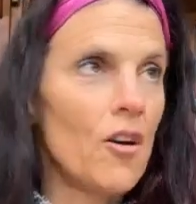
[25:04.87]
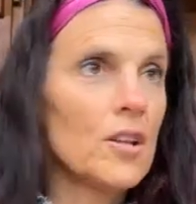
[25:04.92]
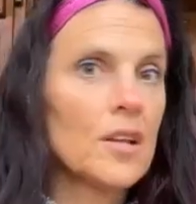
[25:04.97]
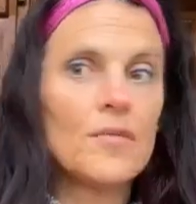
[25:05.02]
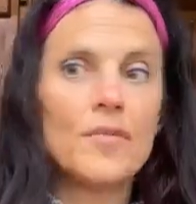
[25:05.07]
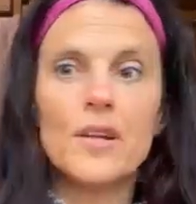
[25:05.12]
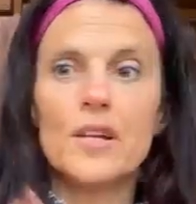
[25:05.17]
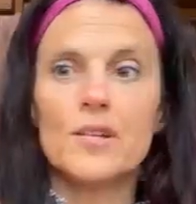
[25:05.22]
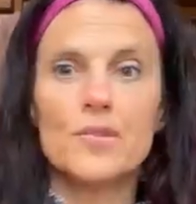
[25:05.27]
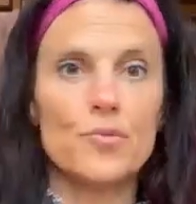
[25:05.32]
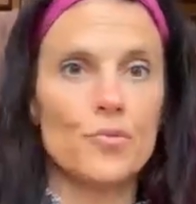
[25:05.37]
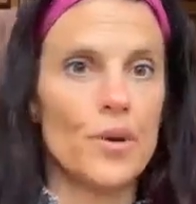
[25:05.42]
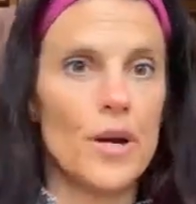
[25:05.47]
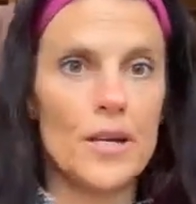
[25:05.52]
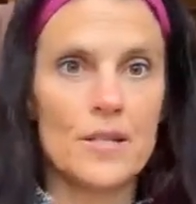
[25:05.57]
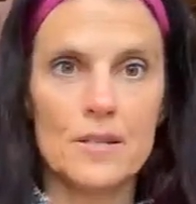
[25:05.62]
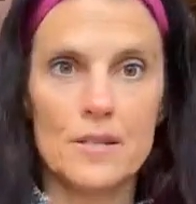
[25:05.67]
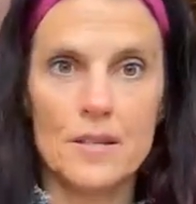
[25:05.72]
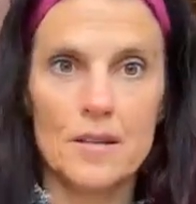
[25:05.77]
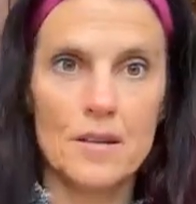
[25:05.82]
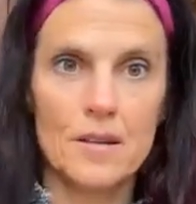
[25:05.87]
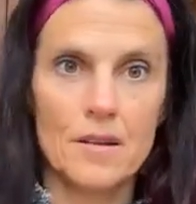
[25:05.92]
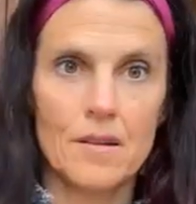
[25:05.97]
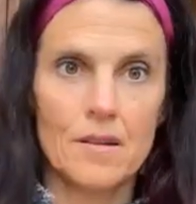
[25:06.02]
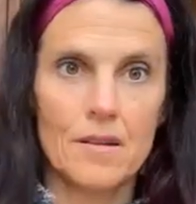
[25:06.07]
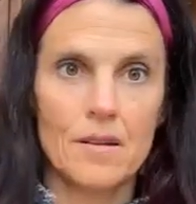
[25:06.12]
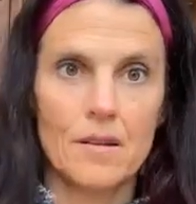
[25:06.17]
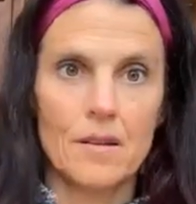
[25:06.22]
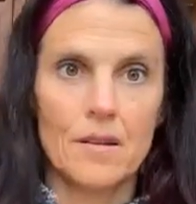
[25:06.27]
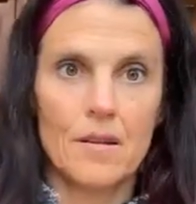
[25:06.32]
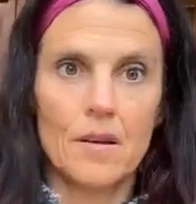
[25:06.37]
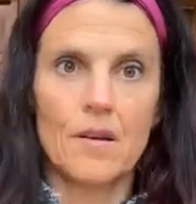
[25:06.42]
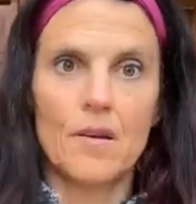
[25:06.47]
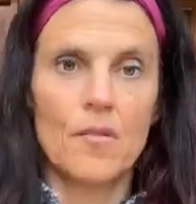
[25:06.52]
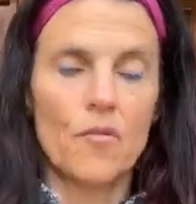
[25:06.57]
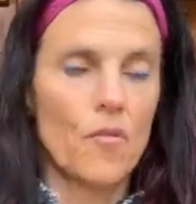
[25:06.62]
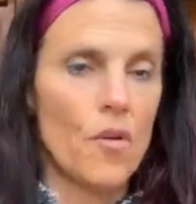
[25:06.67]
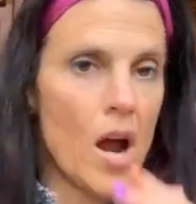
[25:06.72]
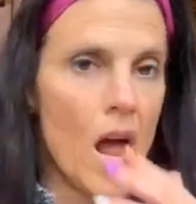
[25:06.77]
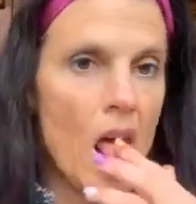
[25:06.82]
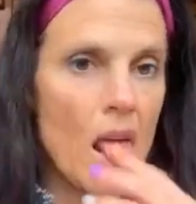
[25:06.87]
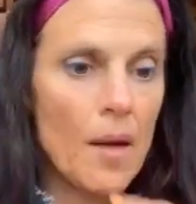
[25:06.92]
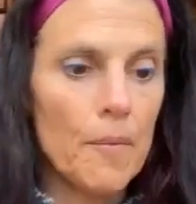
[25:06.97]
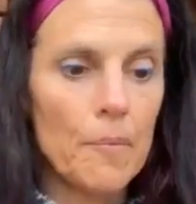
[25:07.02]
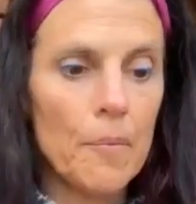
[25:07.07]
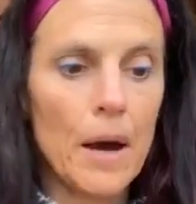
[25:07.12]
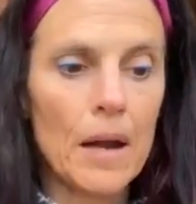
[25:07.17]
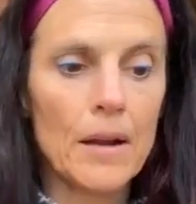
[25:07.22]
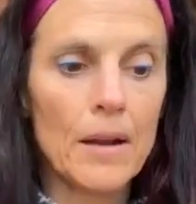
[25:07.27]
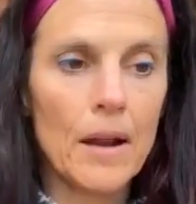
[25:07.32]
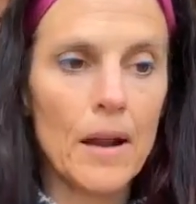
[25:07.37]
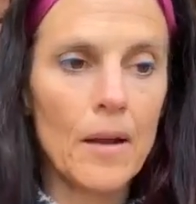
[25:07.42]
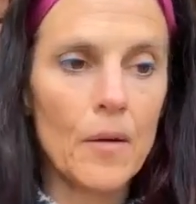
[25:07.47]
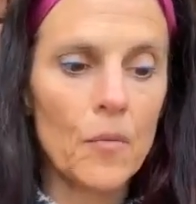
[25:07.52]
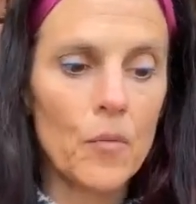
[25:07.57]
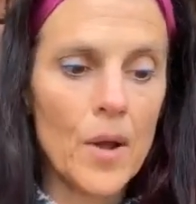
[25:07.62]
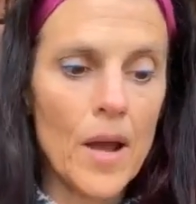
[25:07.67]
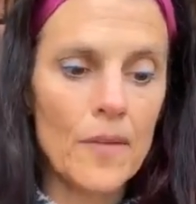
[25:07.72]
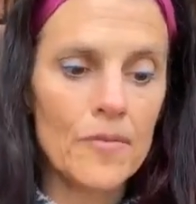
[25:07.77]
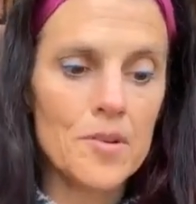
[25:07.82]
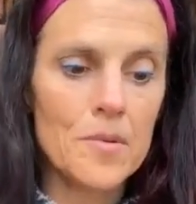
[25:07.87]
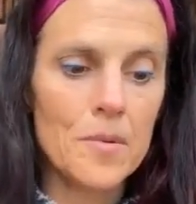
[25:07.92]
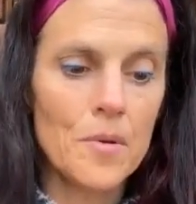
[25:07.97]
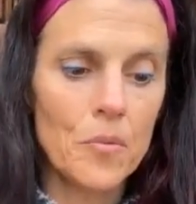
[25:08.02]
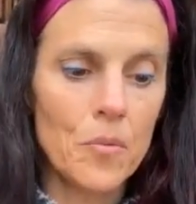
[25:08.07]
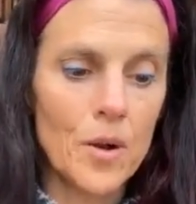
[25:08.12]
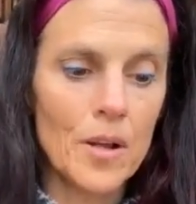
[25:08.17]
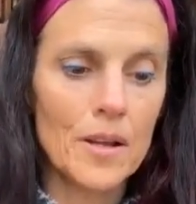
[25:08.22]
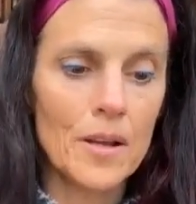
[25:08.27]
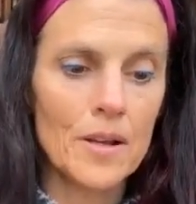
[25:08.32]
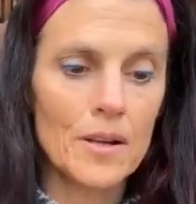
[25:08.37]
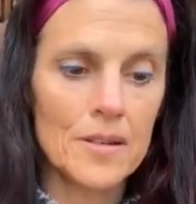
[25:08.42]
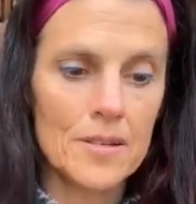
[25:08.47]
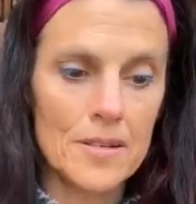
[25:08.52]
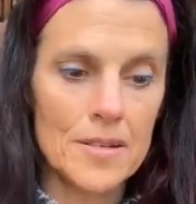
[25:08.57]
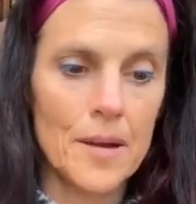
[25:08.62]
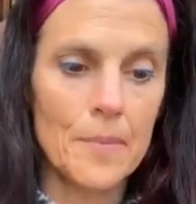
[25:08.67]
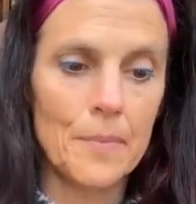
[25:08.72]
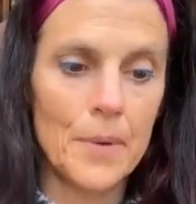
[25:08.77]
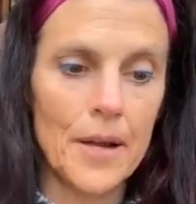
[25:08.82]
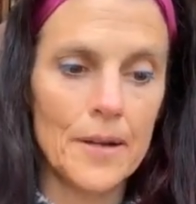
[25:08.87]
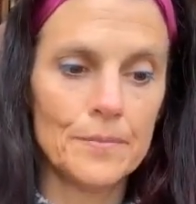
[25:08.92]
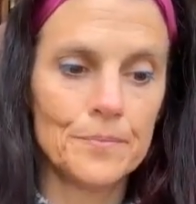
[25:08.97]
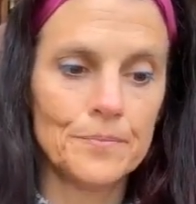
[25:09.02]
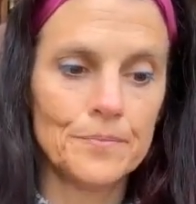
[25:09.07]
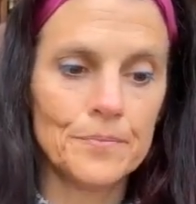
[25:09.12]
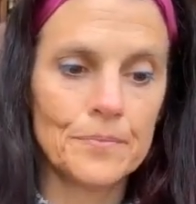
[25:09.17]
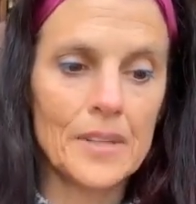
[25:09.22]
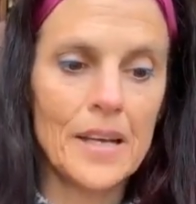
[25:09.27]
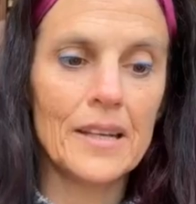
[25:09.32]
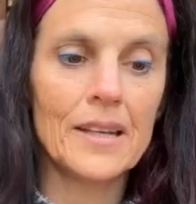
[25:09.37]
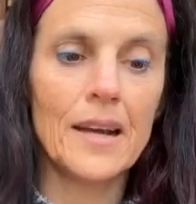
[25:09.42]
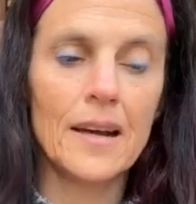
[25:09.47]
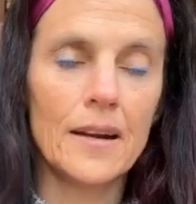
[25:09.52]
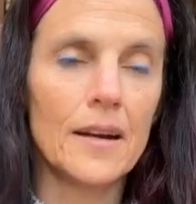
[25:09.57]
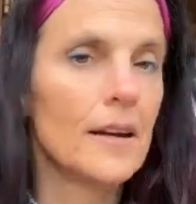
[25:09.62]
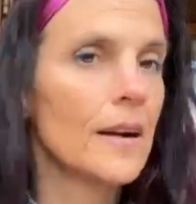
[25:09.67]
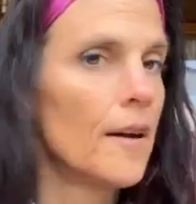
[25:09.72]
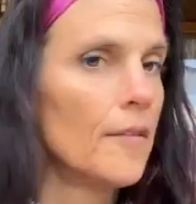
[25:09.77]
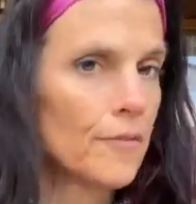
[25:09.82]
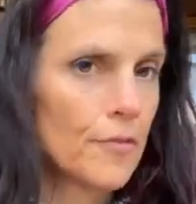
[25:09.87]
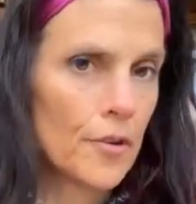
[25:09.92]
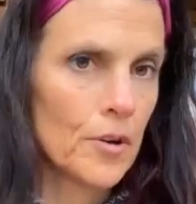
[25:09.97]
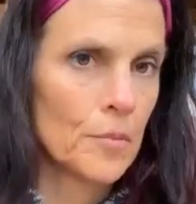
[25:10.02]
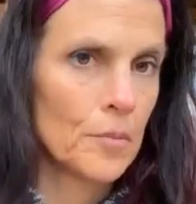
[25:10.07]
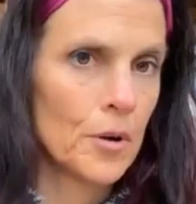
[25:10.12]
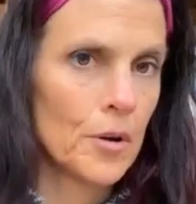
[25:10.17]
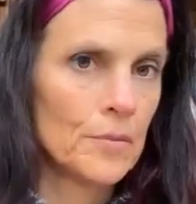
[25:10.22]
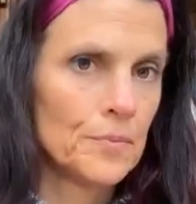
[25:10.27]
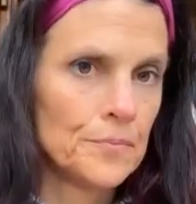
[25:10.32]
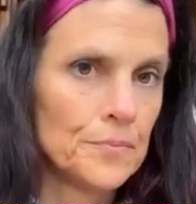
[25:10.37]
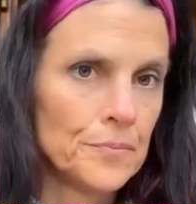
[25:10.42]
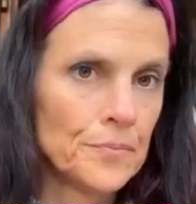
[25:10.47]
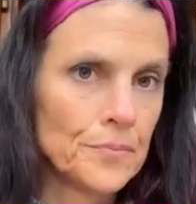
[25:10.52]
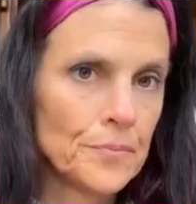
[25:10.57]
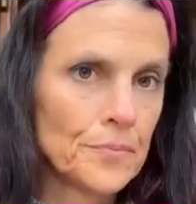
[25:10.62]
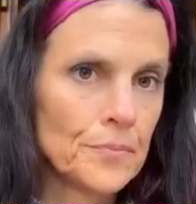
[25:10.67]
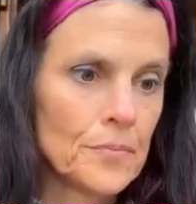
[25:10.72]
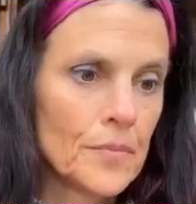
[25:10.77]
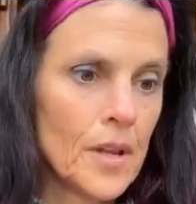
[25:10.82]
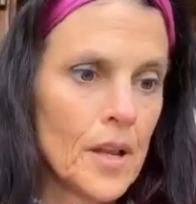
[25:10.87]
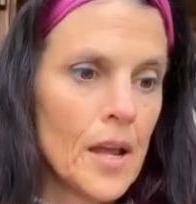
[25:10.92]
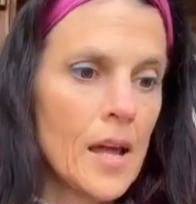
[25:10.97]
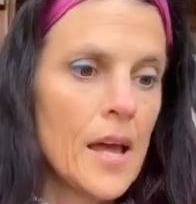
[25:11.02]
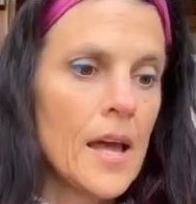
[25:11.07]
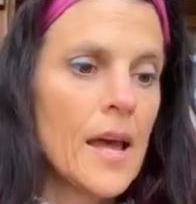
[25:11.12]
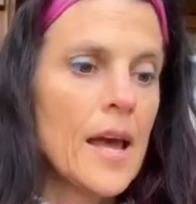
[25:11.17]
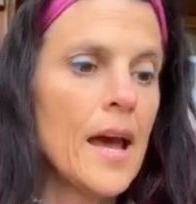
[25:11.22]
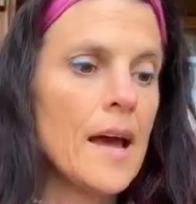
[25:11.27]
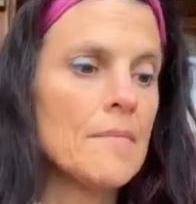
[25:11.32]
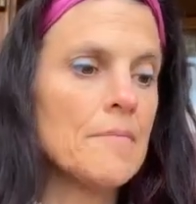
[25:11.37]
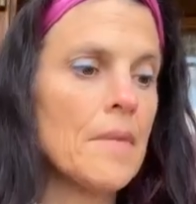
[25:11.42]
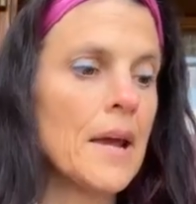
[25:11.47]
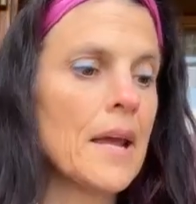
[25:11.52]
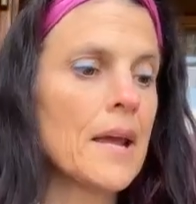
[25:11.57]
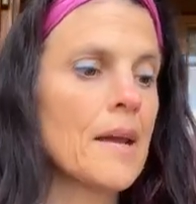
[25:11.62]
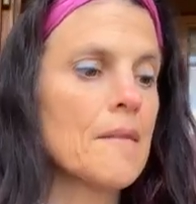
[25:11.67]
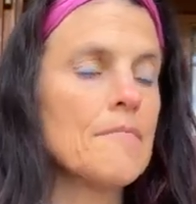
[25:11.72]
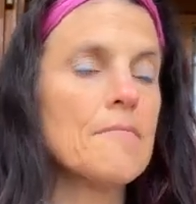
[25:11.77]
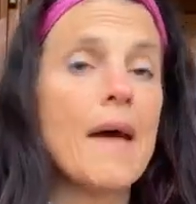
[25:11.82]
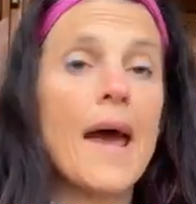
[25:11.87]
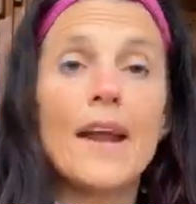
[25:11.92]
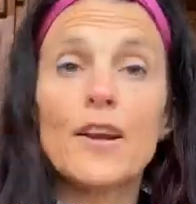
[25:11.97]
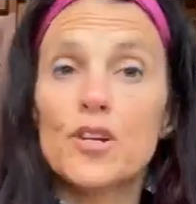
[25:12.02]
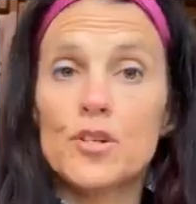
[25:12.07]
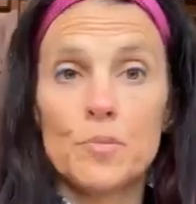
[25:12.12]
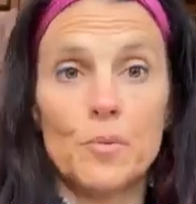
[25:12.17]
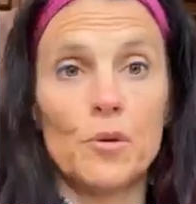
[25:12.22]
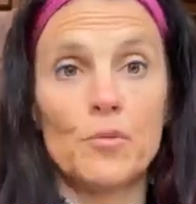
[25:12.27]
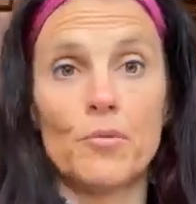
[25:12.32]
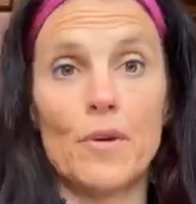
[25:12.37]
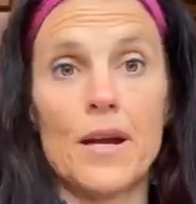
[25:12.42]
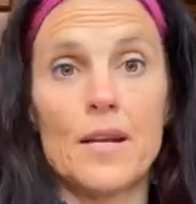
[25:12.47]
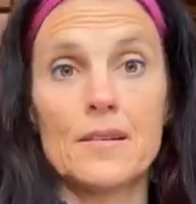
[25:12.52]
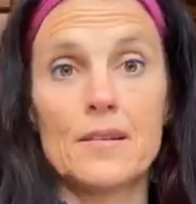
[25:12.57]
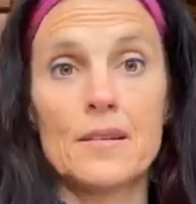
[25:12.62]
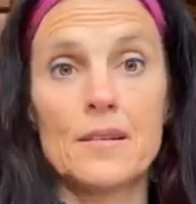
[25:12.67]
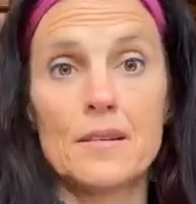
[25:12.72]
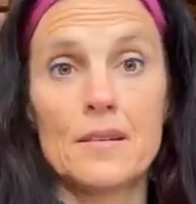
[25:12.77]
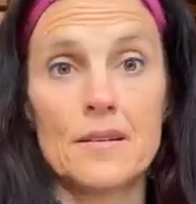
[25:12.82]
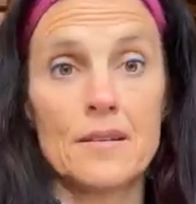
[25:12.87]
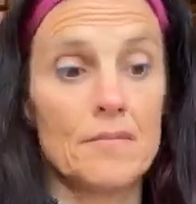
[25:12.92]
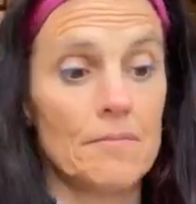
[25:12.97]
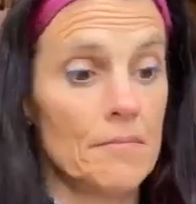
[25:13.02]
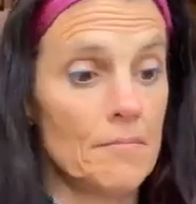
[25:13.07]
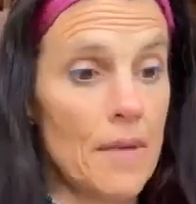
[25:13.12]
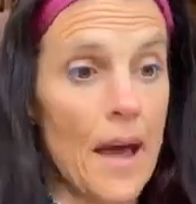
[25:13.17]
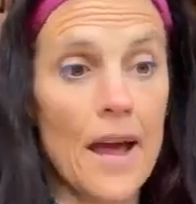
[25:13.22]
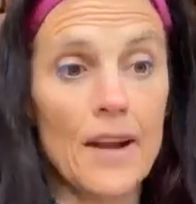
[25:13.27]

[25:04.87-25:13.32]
All of it is risk, right? But we have to be willing to step in and get uncomfortable and make it manageable risks.